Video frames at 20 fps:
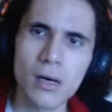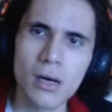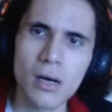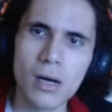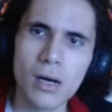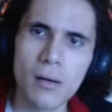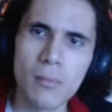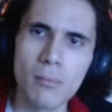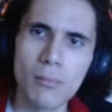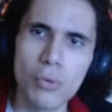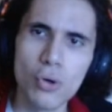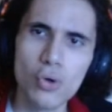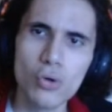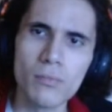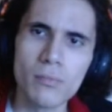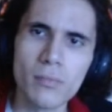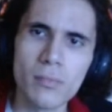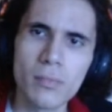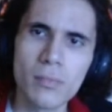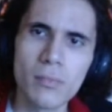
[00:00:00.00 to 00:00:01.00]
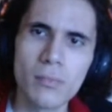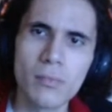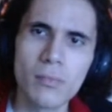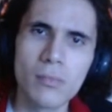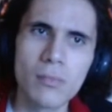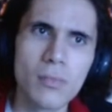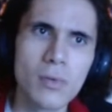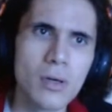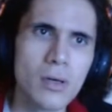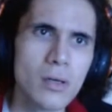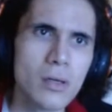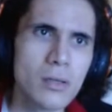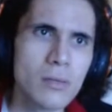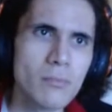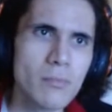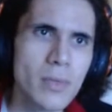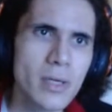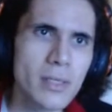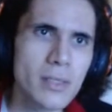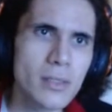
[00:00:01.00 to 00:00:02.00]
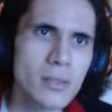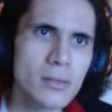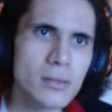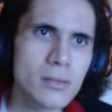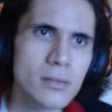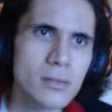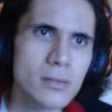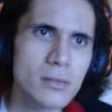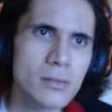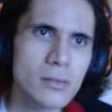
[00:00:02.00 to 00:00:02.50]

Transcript: and boom, make it